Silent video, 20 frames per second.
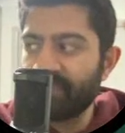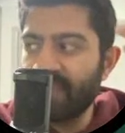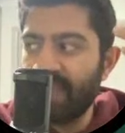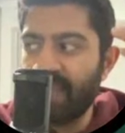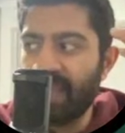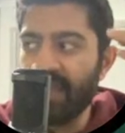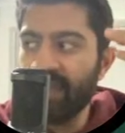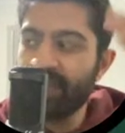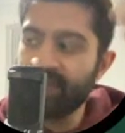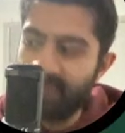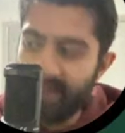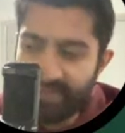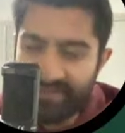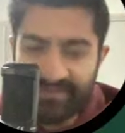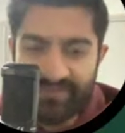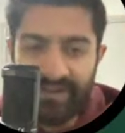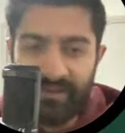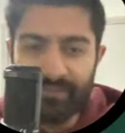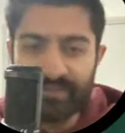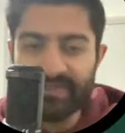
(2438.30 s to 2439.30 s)
And
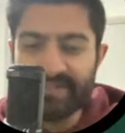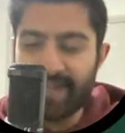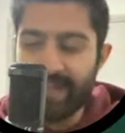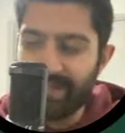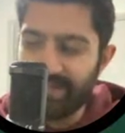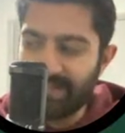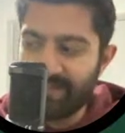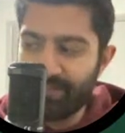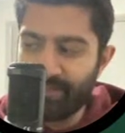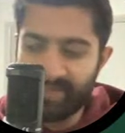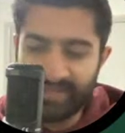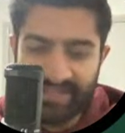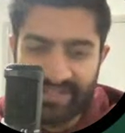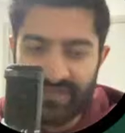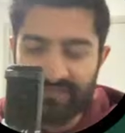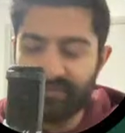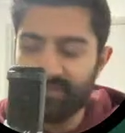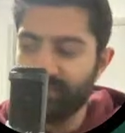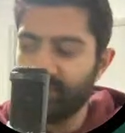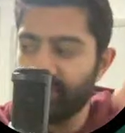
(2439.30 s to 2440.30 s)
evasive numbers,
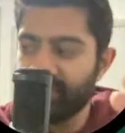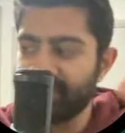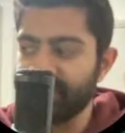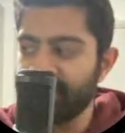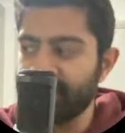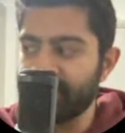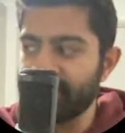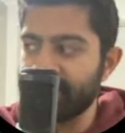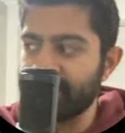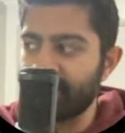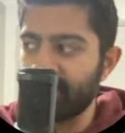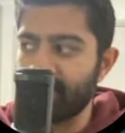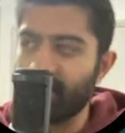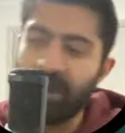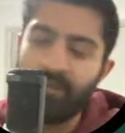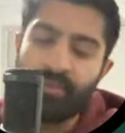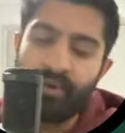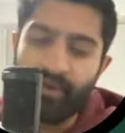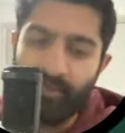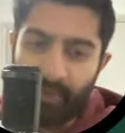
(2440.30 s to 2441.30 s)
18.7 versus
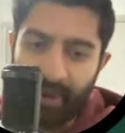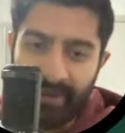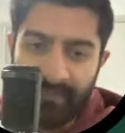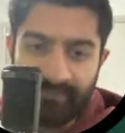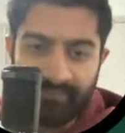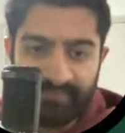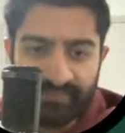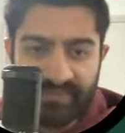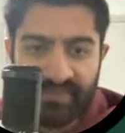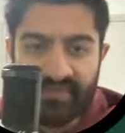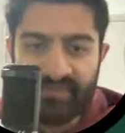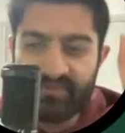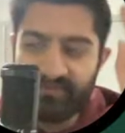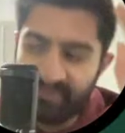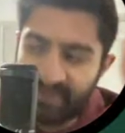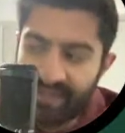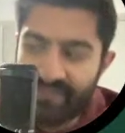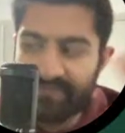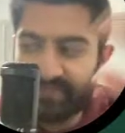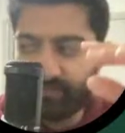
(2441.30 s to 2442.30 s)
9.1,
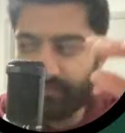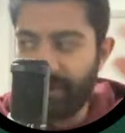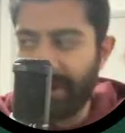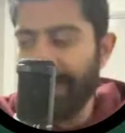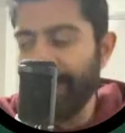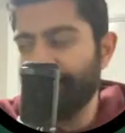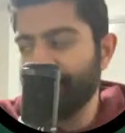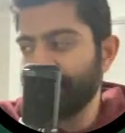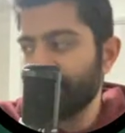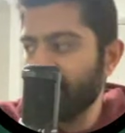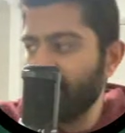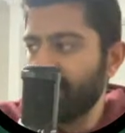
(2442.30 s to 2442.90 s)
left and right.